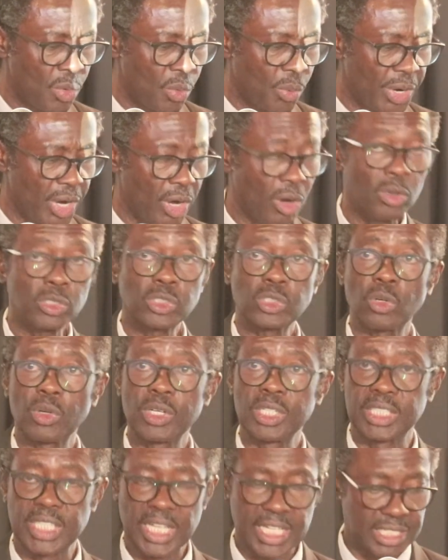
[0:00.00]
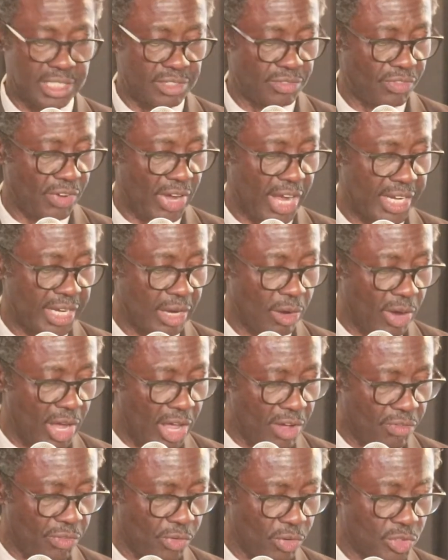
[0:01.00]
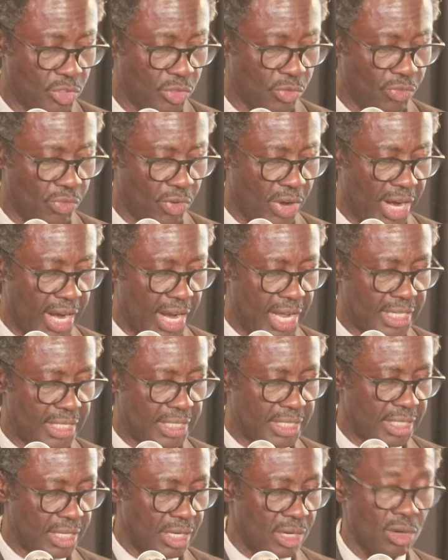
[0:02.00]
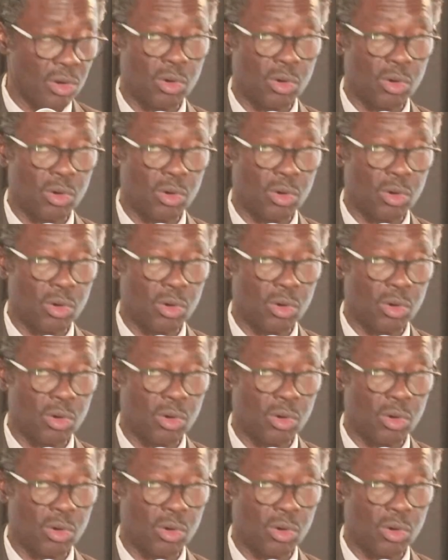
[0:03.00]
We are also intensifying our efforts so far as